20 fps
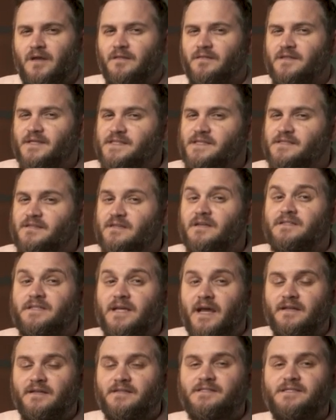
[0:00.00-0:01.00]
This is the
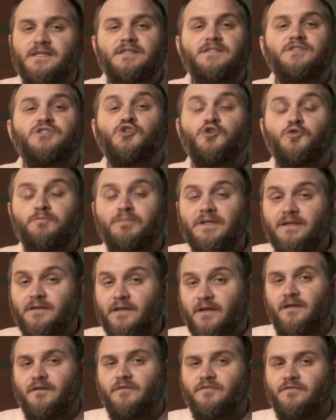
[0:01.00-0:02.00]
tendency to
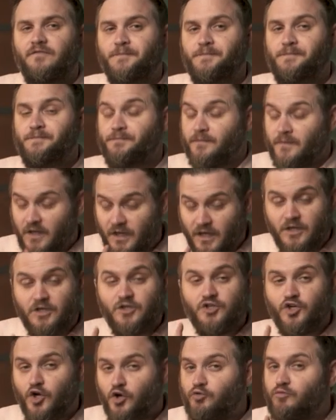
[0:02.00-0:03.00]
believe,
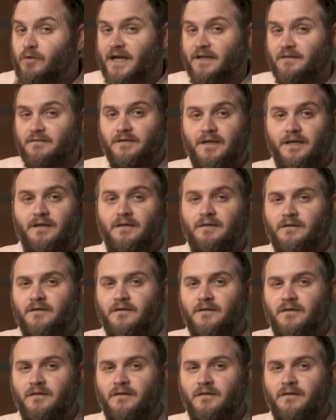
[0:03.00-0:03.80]
incorrectly,